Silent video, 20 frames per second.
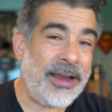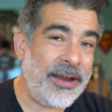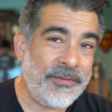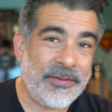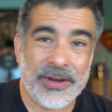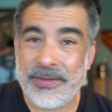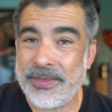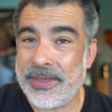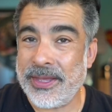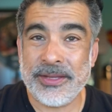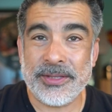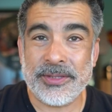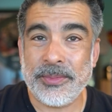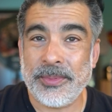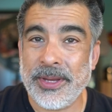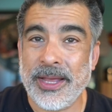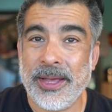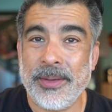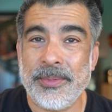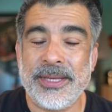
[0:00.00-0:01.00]
Everything else will
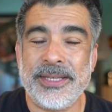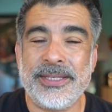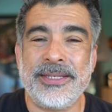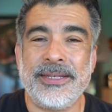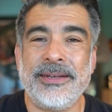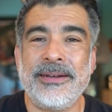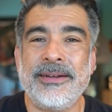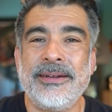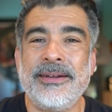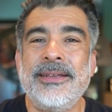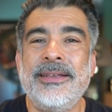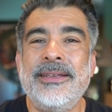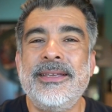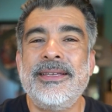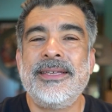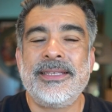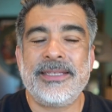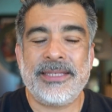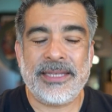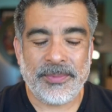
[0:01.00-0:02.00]
become easier.
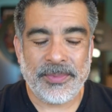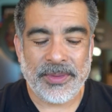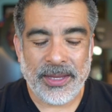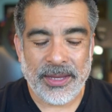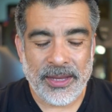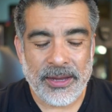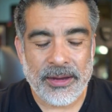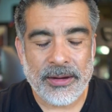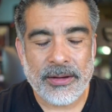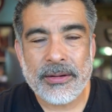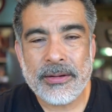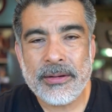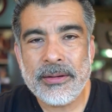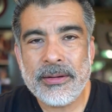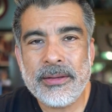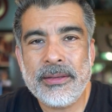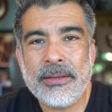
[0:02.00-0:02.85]
Same thing here.